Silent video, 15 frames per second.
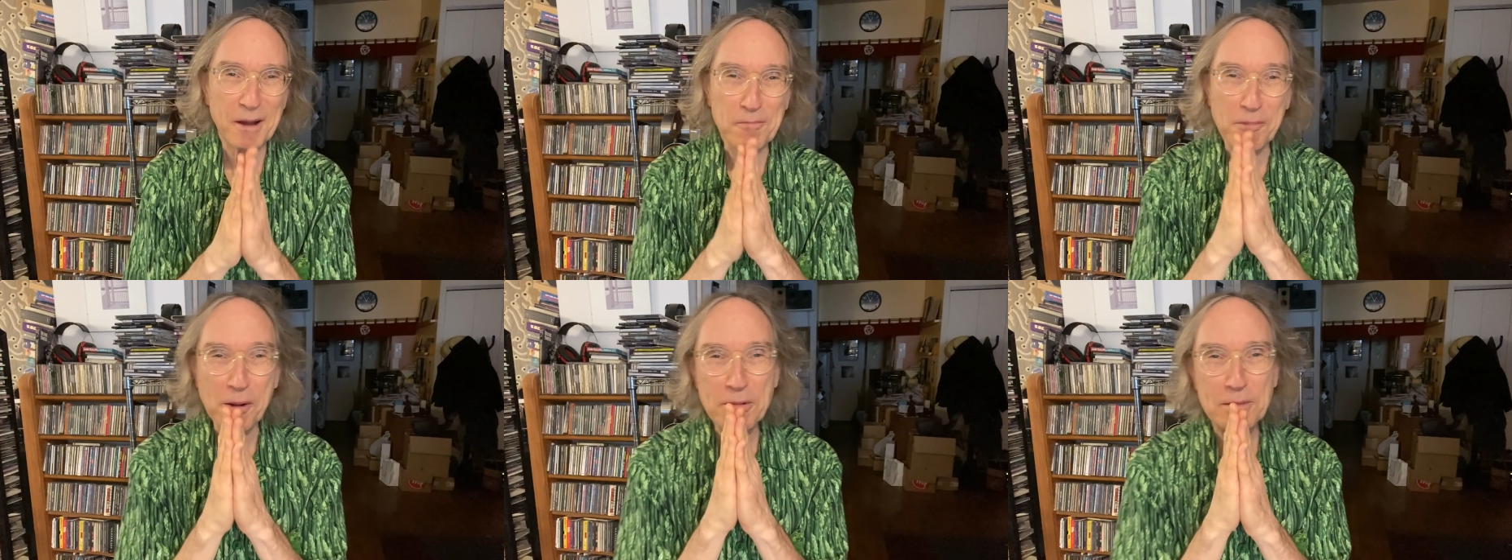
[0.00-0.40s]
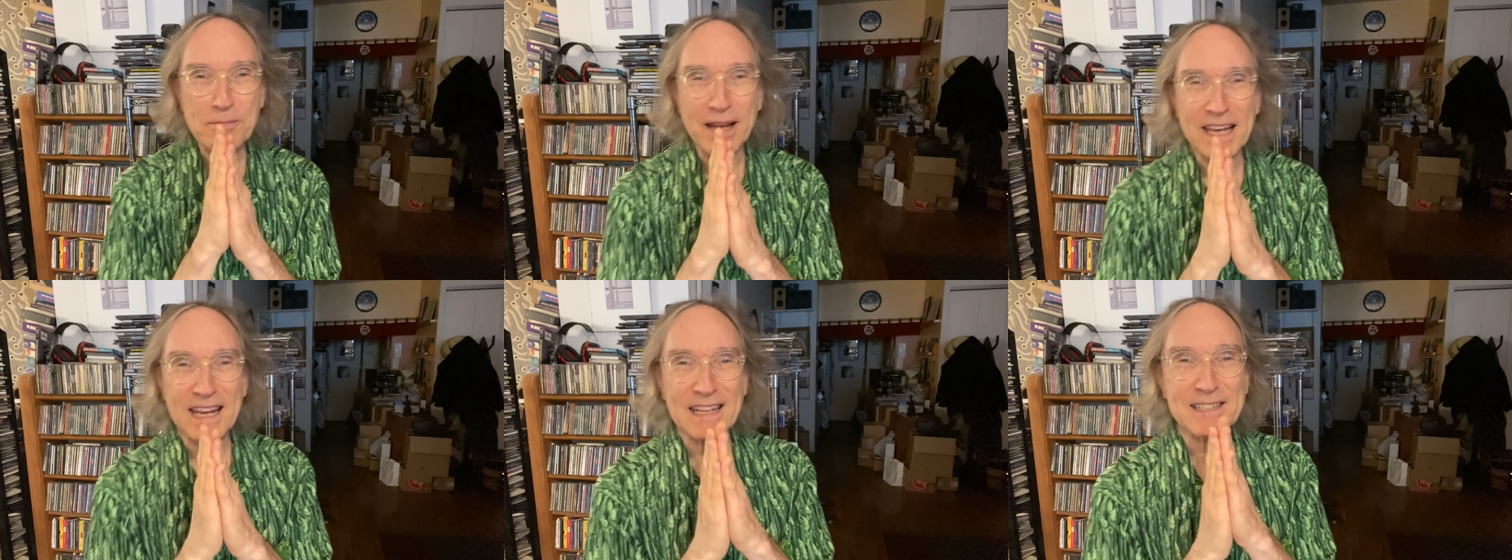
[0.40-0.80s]
I'm rubbing
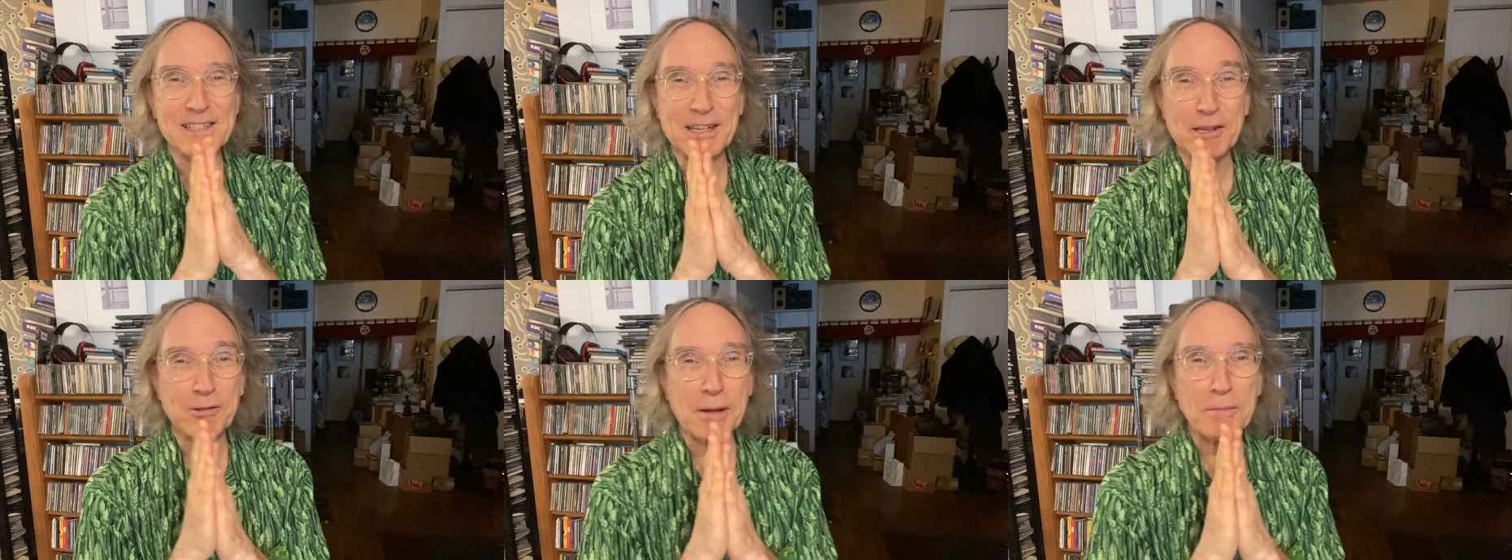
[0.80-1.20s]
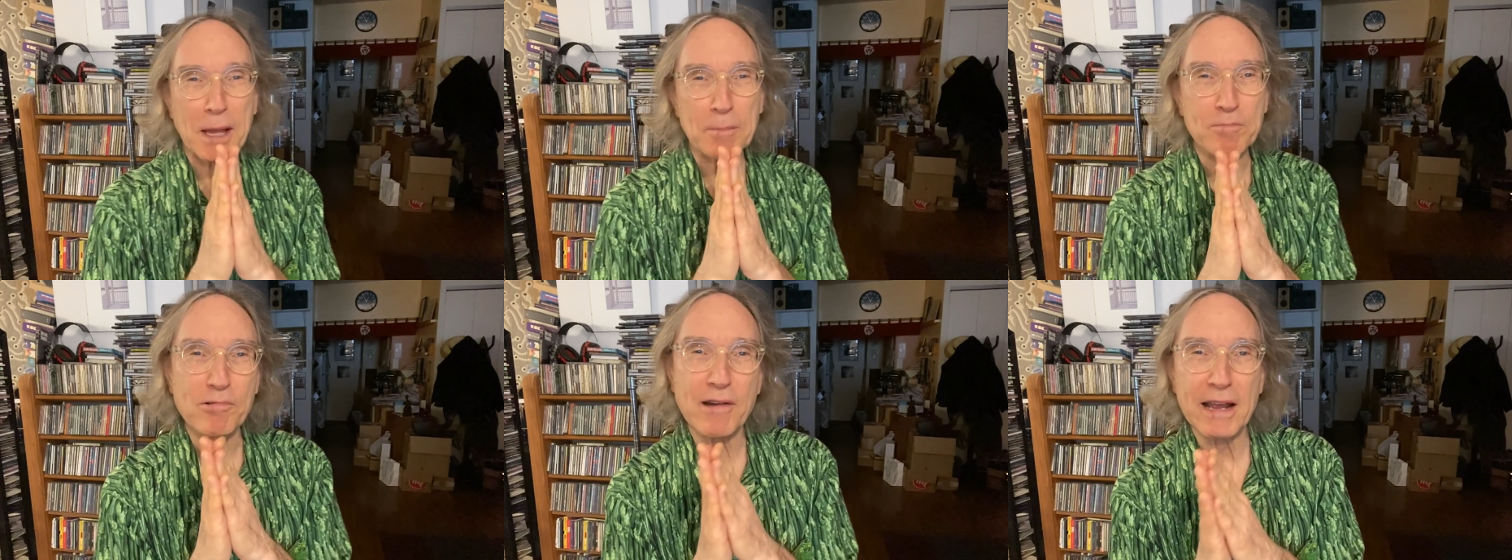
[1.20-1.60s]
my hands together. I'm
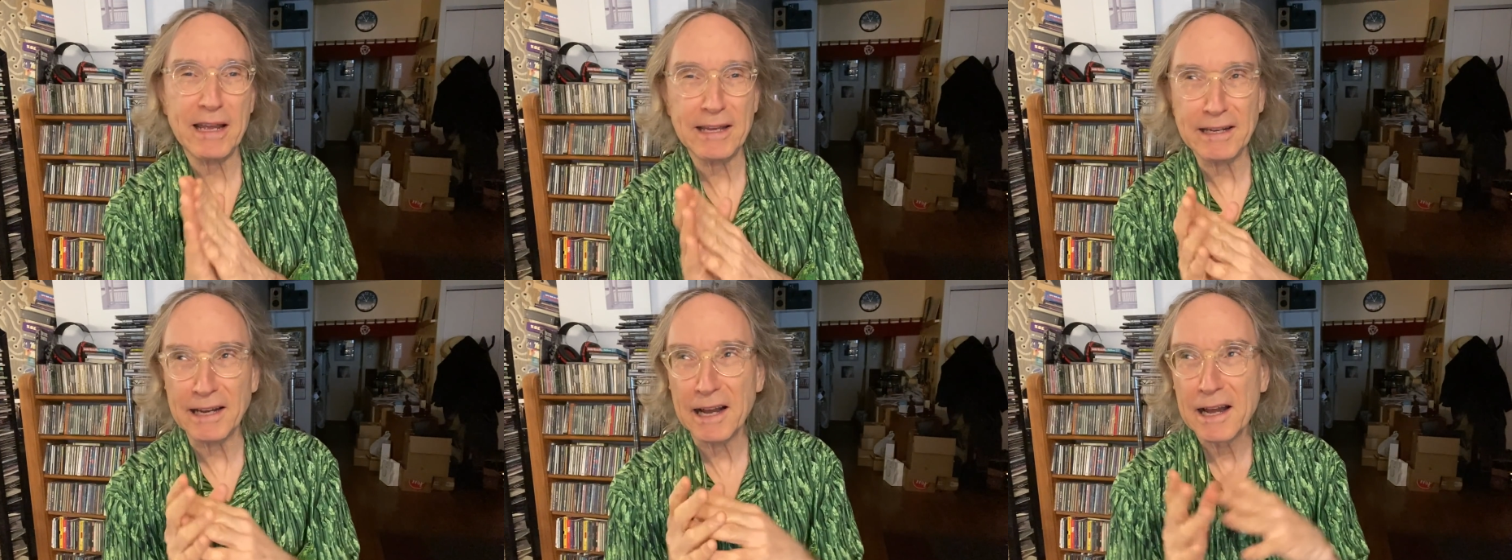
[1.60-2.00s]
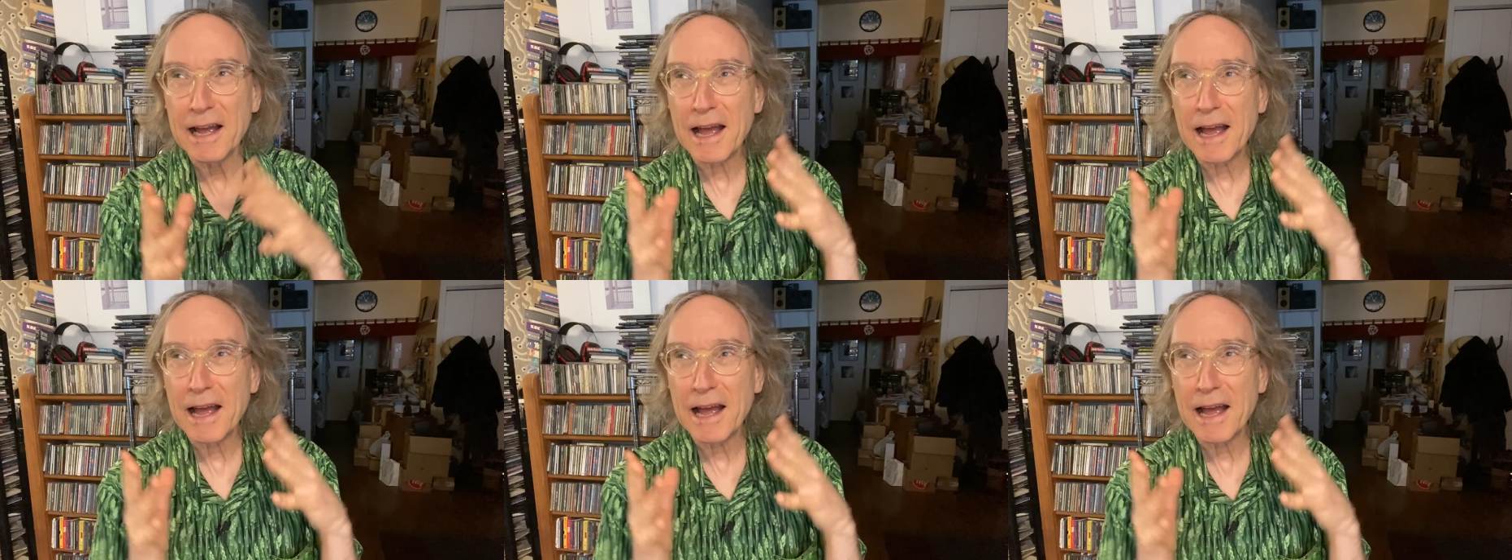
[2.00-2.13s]
not praying.